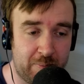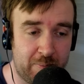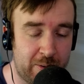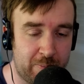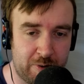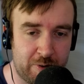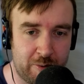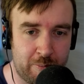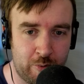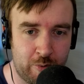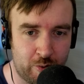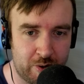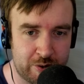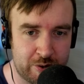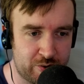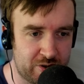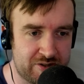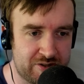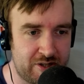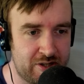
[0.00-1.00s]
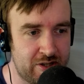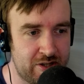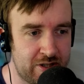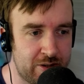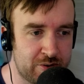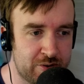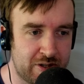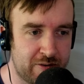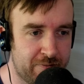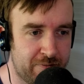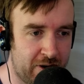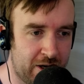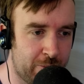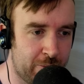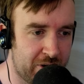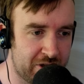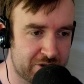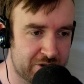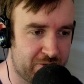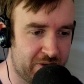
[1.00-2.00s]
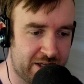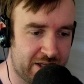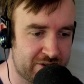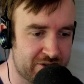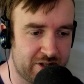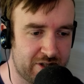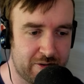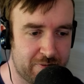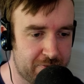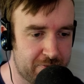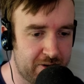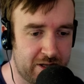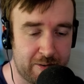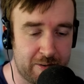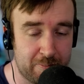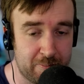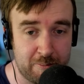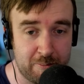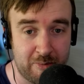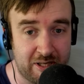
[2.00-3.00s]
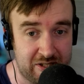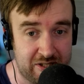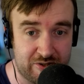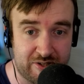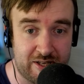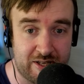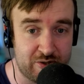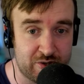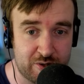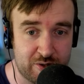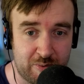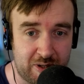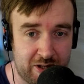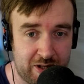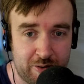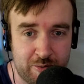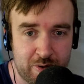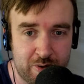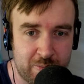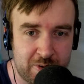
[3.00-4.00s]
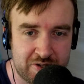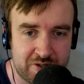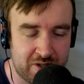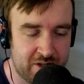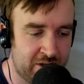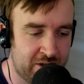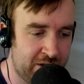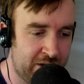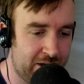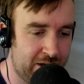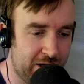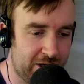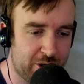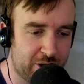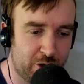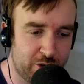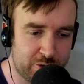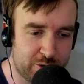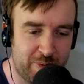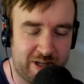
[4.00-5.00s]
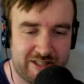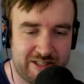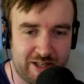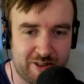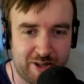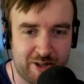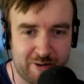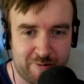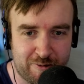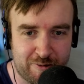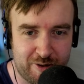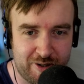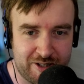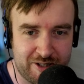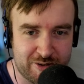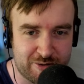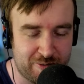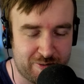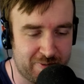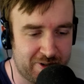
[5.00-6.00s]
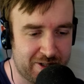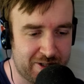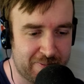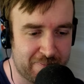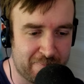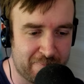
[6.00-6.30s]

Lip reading: people are more interested in using fireworks for that stuff, it makes sense to include them as a cosmetic thing for Elytra flight.